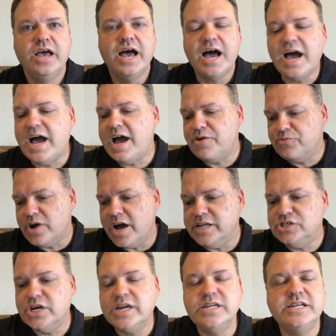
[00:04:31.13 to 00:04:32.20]
I
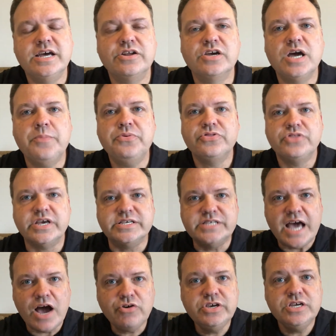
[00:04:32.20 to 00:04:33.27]
jotted down a couple things.
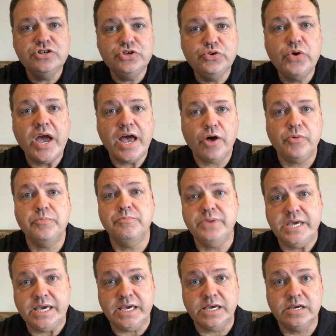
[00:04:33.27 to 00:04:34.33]
How can you help
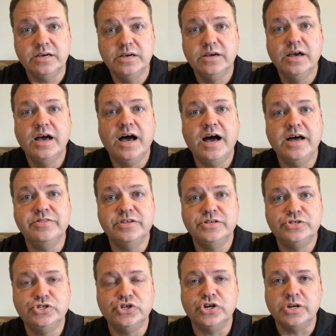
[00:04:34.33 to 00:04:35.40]
me on
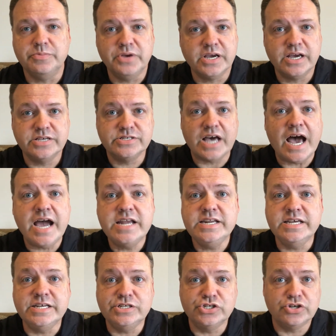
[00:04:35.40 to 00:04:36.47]
this journey? Because I
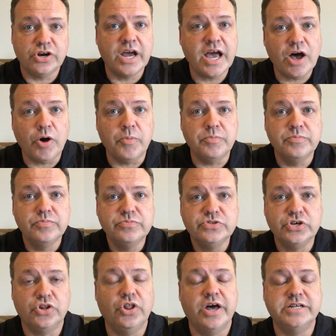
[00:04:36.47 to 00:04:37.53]
need your help
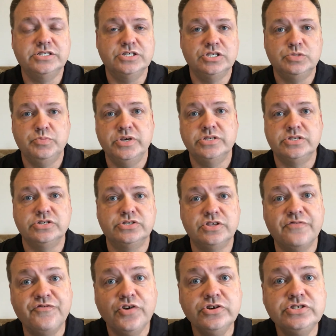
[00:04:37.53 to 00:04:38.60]
to launch this business.
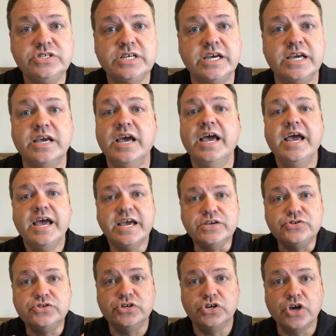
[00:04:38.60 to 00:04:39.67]
The first thing
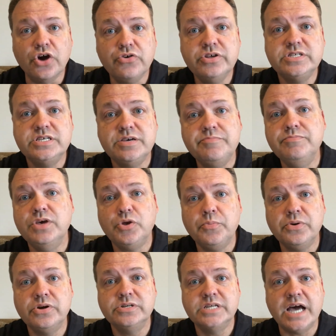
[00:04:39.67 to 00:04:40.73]
is to go to
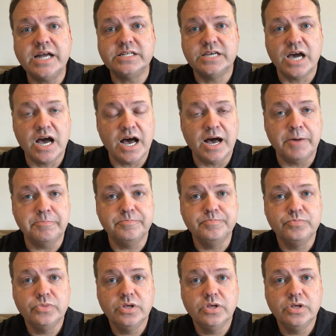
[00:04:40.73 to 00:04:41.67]
timmilburn.com